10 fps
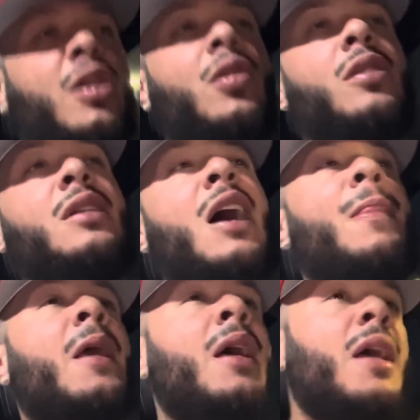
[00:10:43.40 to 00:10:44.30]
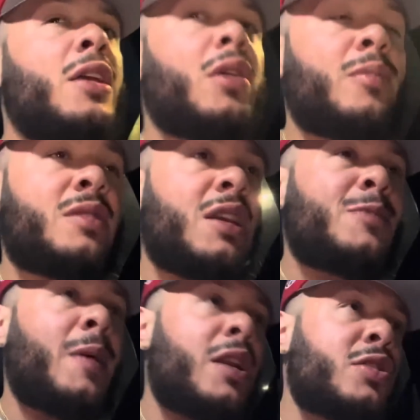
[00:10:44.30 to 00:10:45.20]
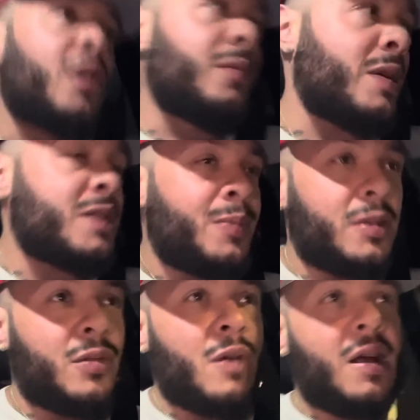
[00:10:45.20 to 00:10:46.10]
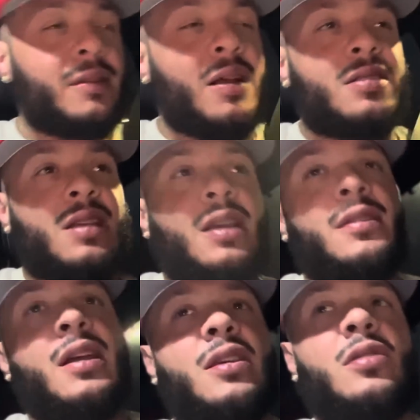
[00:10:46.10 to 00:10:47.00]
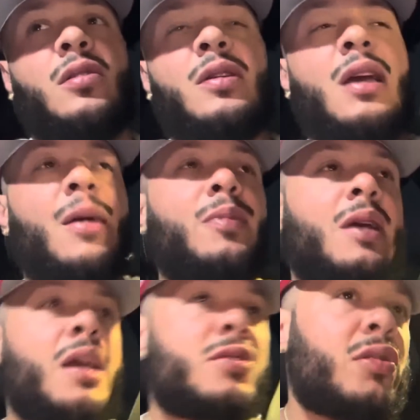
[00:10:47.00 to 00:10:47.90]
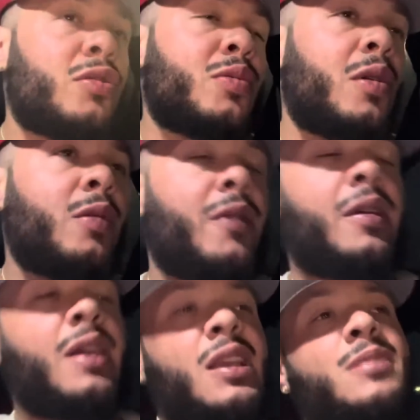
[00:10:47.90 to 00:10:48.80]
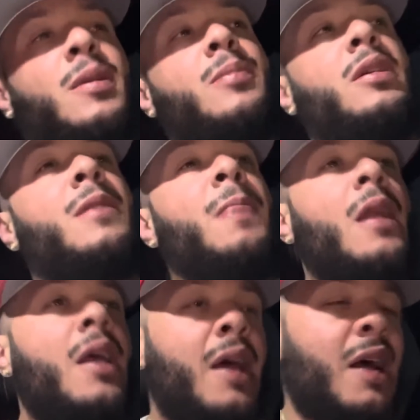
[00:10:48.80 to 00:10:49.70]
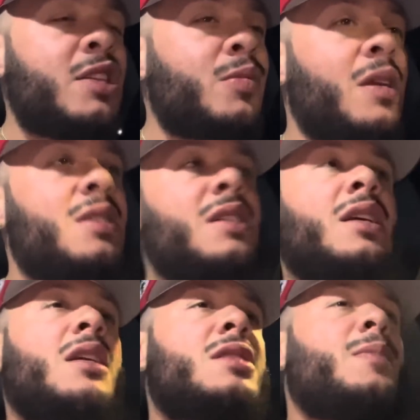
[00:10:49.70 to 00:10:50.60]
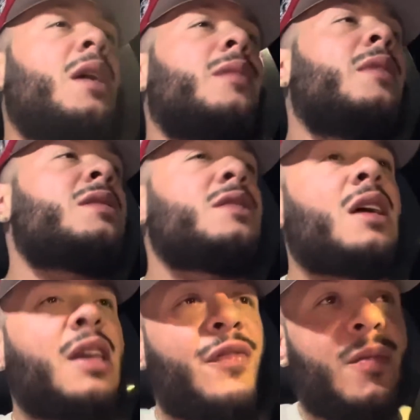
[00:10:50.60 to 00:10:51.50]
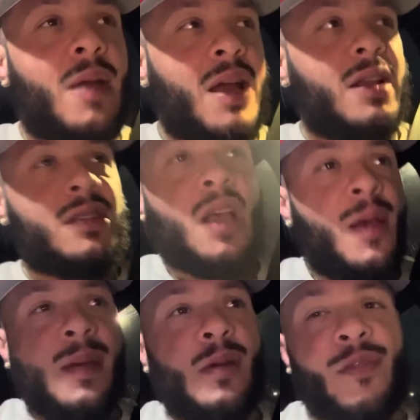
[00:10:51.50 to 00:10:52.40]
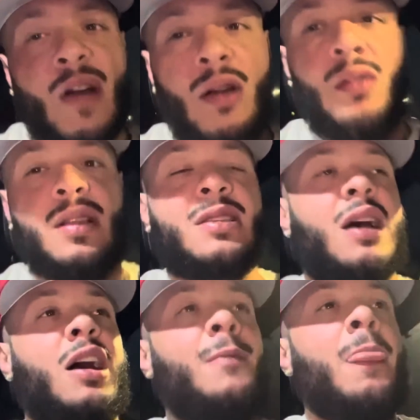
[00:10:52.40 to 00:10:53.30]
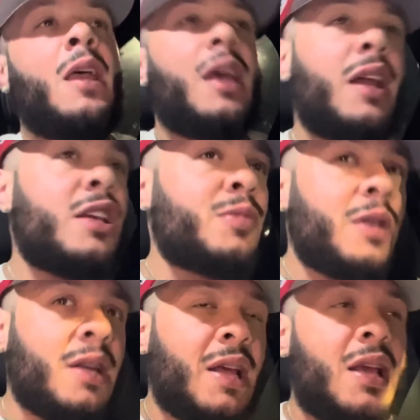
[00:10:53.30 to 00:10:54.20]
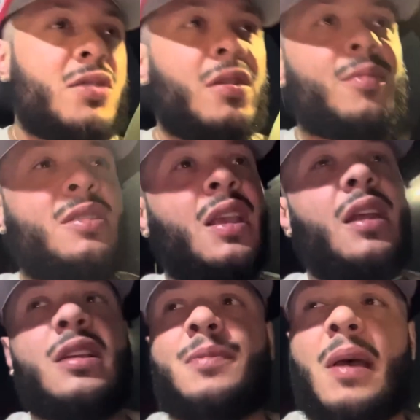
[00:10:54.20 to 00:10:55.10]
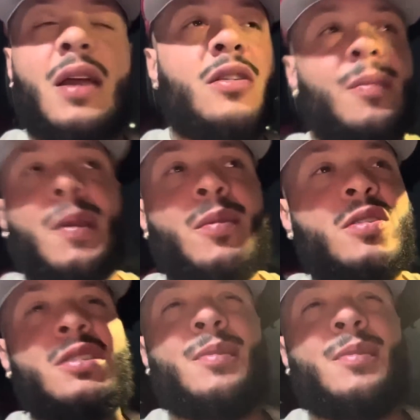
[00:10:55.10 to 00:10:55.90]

and all that. You know what I'm saying? Spanish Harlem basically put the round out saying that, you know, he had put hands on Twork, whatever the case may be. And I just want to say this, man. The message I get from that is, people fight all the time. It is what it is. All I'm saying is, man, people just be